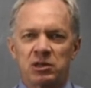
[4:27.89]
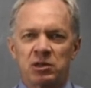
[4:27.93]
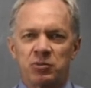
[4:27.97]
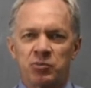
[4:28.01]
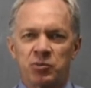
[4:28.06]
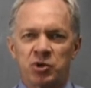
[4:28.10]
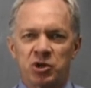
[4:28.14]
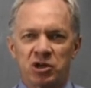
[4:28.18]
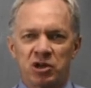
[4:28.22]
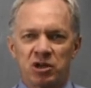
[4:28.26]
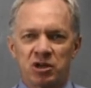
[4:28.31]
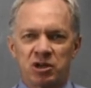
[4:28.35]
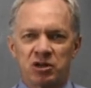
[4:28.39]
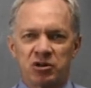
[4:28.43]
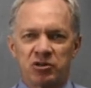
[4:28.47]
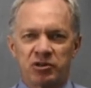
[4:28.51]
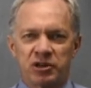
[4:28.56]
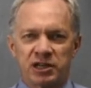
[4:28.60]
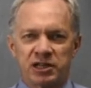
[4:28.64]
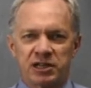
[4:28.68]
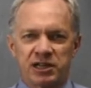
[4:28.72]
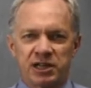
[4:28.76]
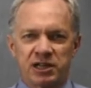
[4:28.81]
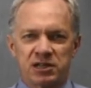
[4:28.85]
But all
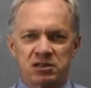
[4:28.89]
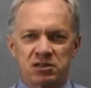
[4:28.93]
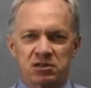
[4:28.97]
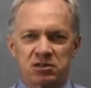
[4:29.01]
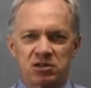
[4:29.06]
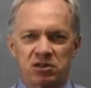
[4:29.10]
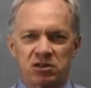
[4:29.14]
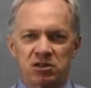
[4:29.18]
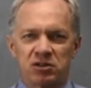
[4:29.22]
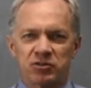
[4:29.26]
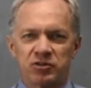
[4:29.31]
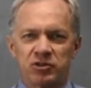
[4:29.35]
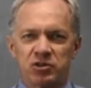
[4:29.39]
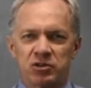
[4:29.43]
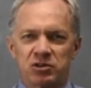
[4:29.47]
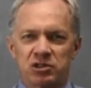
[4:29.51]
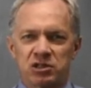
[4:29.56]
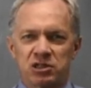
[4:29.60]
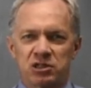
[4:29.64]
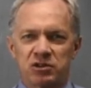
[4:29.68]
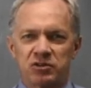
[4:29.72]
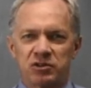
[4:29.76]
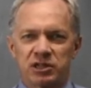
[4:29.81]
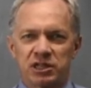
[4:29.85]
correct answers are, of course,
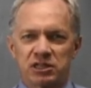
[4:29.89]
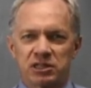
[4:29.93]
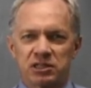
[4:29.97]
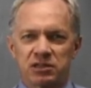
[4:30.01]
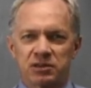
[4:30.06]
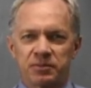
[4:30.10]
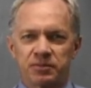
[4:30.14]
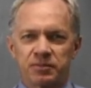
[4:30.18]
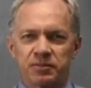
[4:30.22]
correct.